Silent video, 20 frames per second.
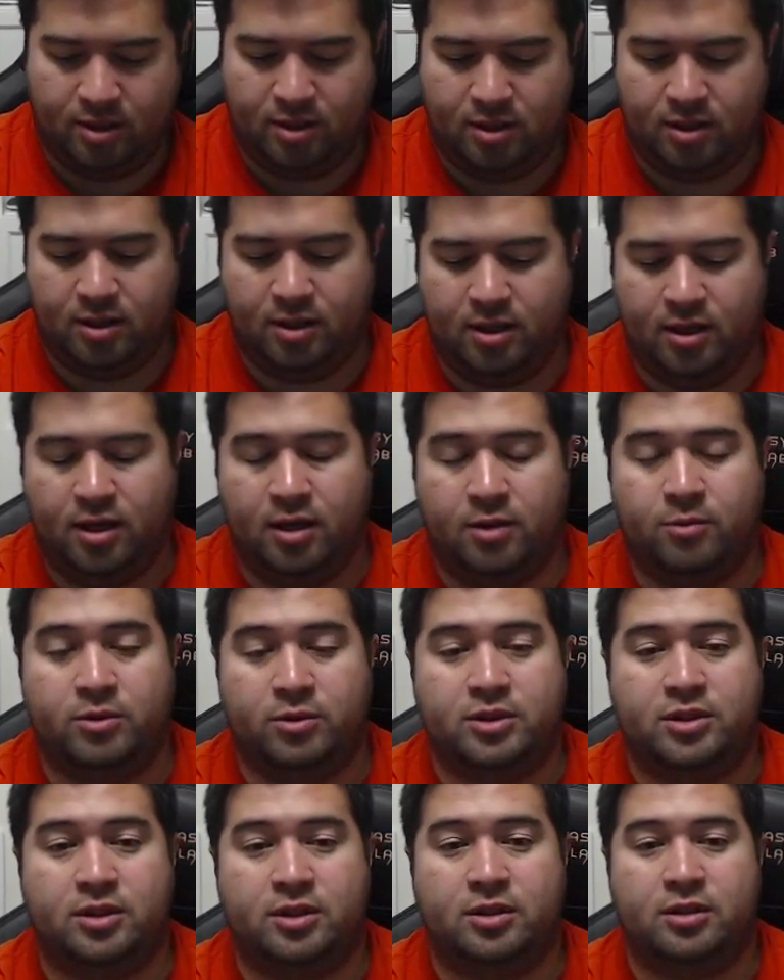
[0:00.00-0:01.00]
And we'll
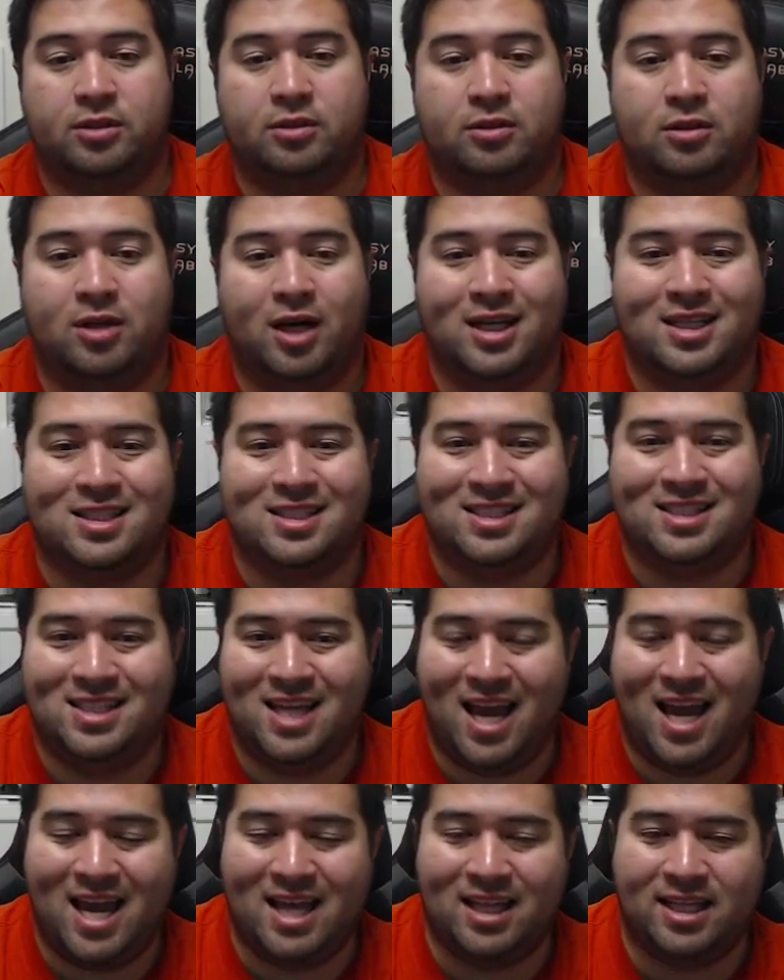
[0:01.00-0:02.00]
do, I'd
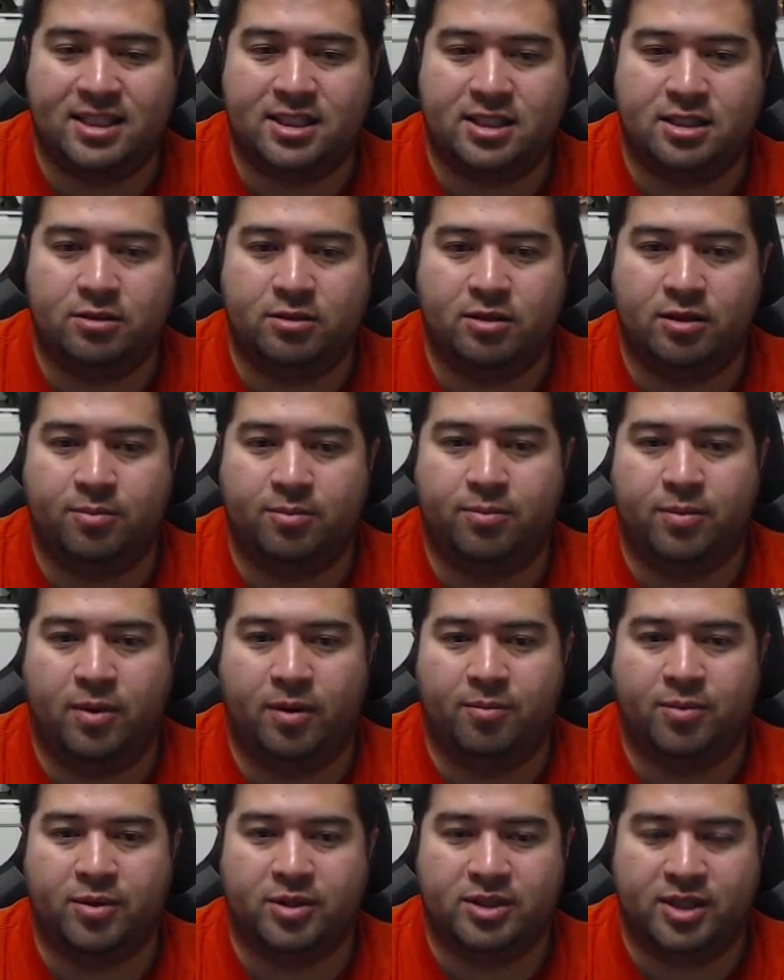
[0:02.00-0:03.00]
say, let's do a
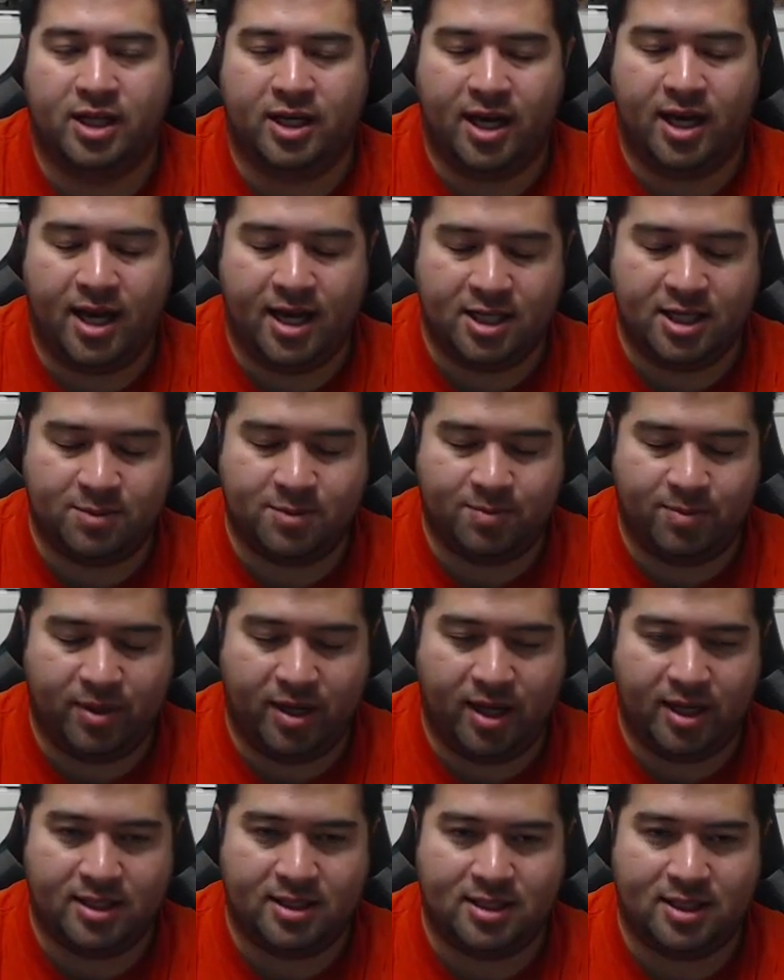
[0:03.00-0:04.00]
%s,
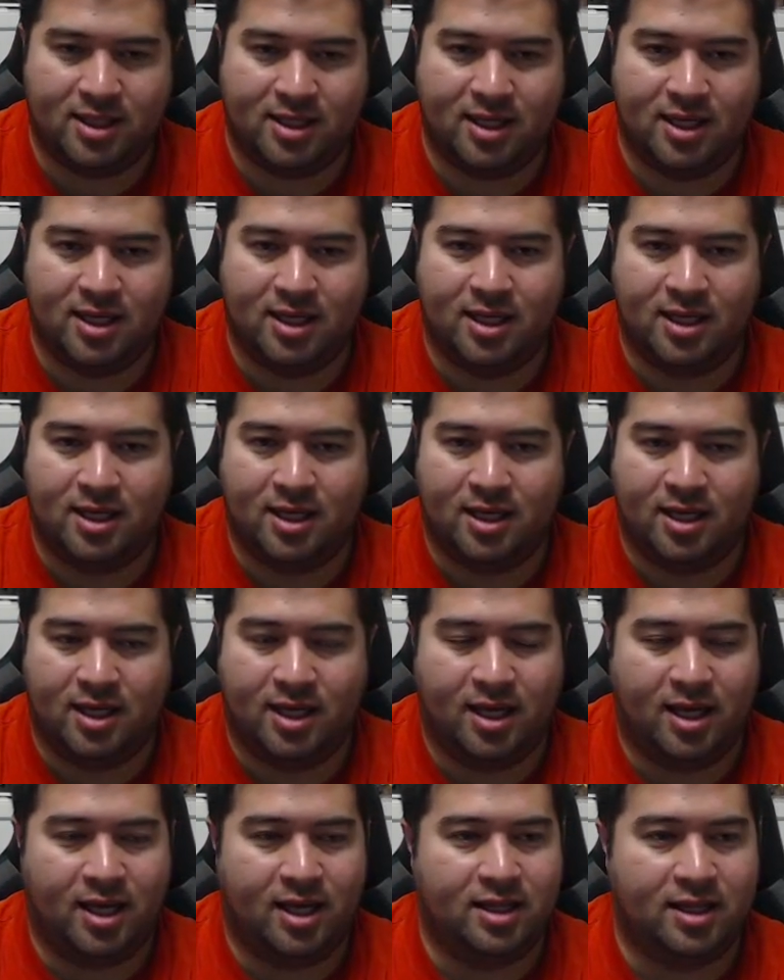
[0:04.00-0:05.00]
but,
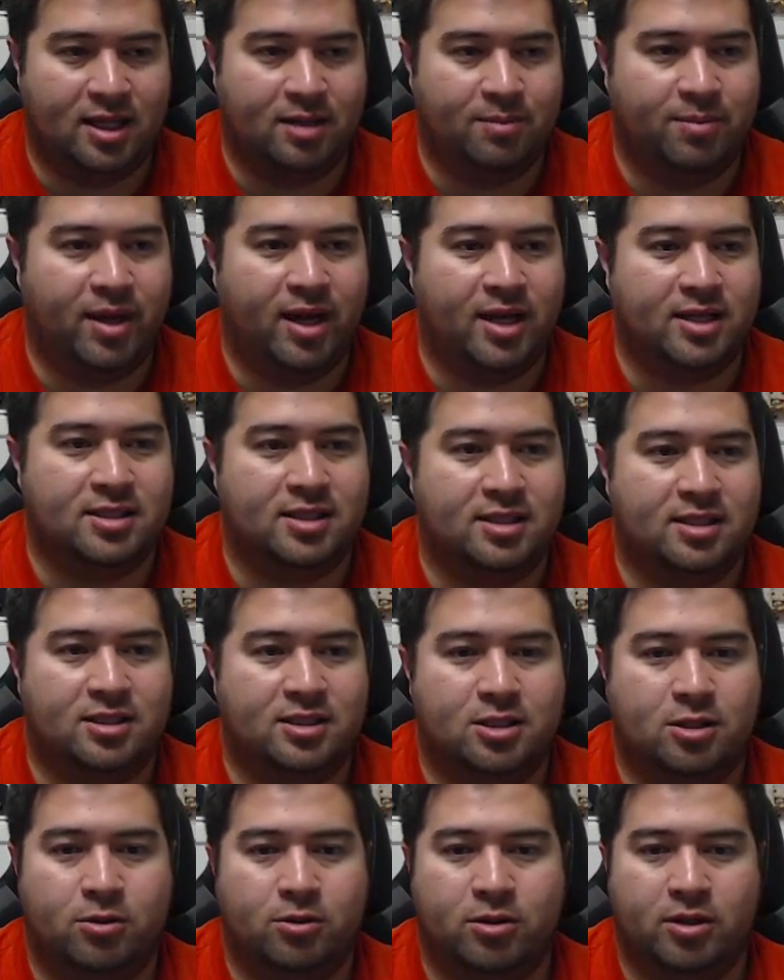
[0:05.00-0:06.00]
and then pass in the
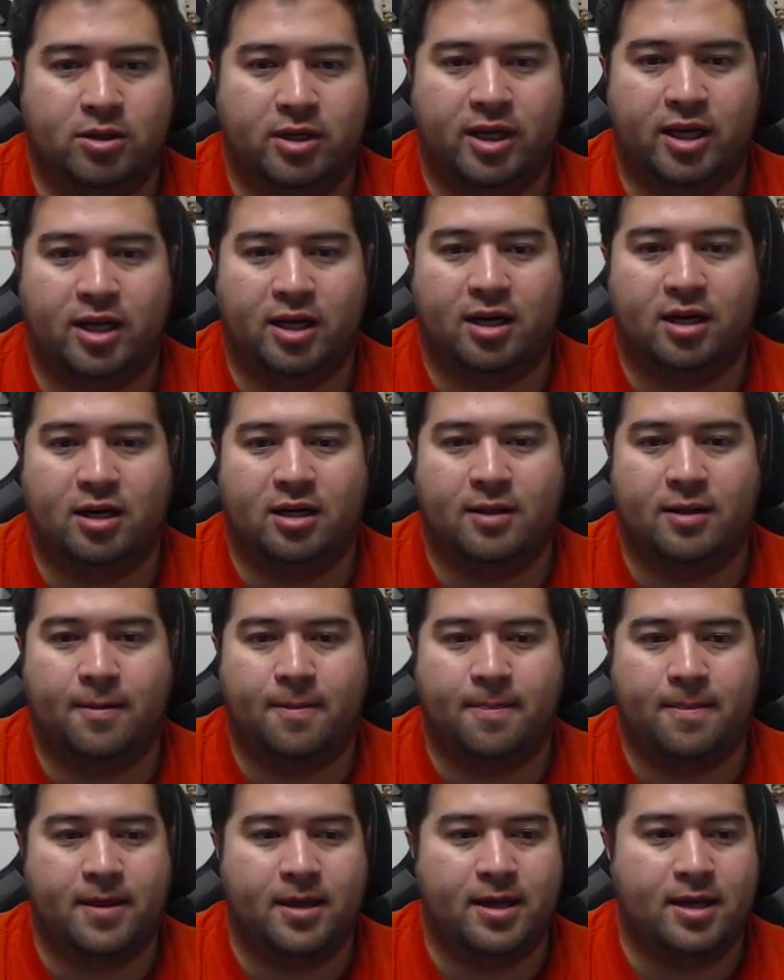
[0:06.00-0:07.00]
total here.
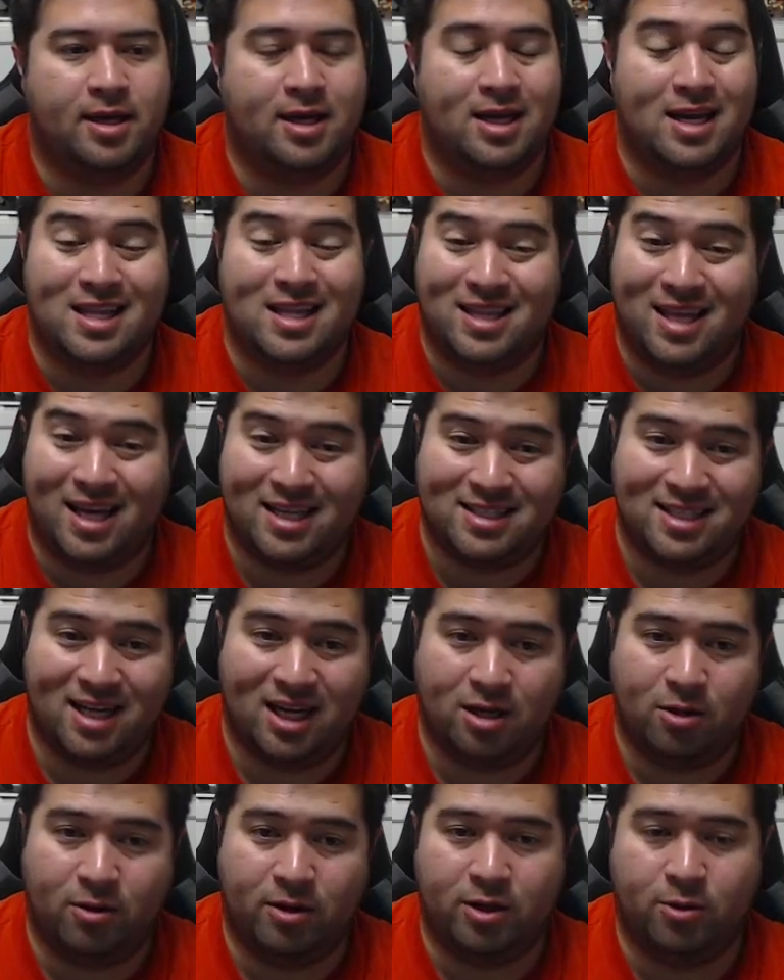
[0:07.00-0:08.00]
That's not
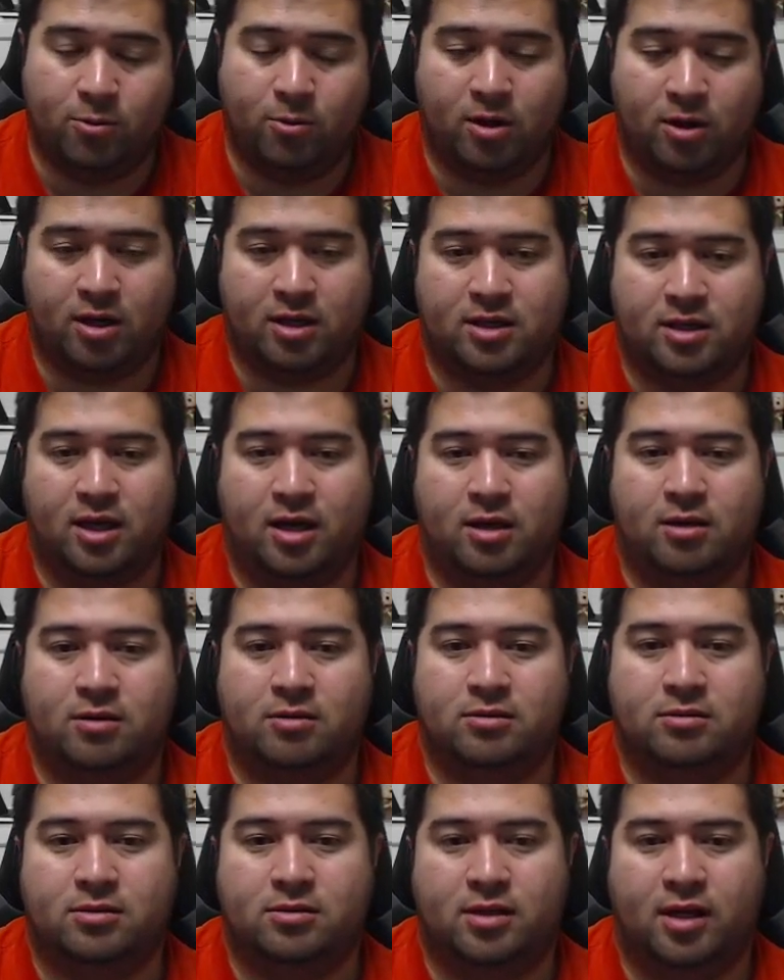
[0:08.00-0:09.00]
going to work though,
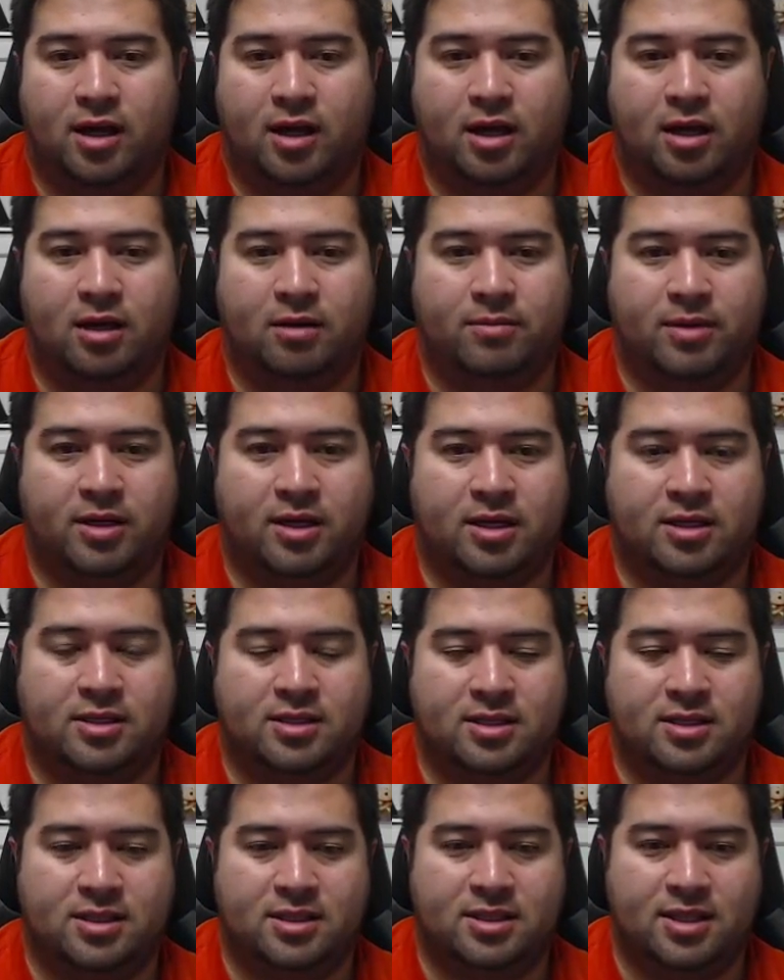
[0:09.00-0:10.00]
because
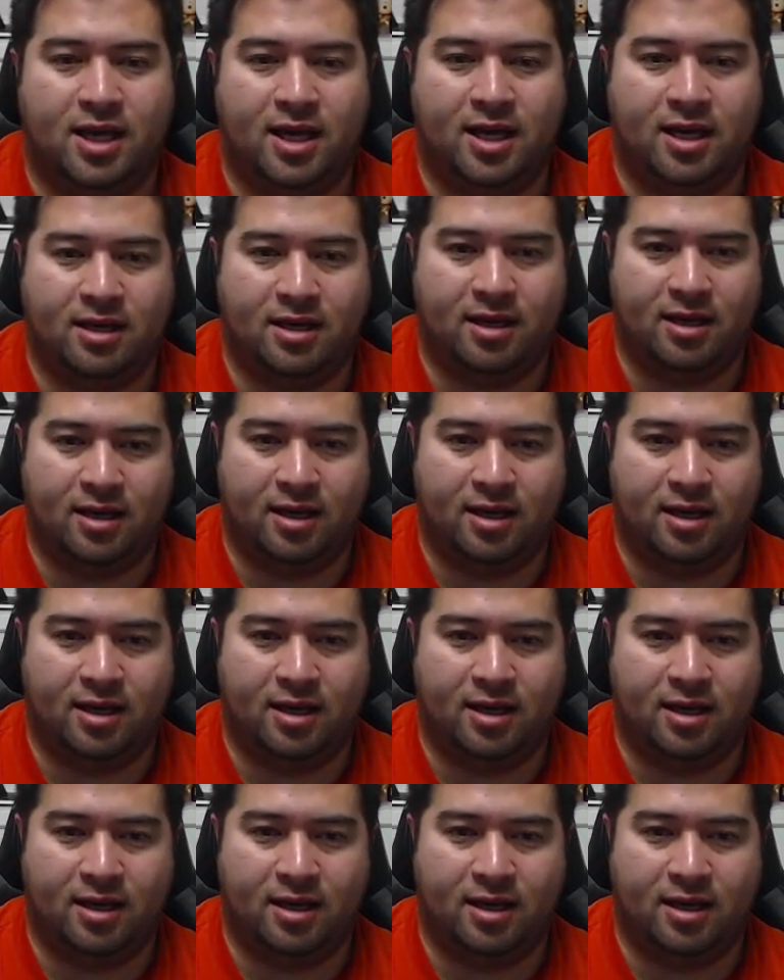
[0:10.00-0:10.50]
instead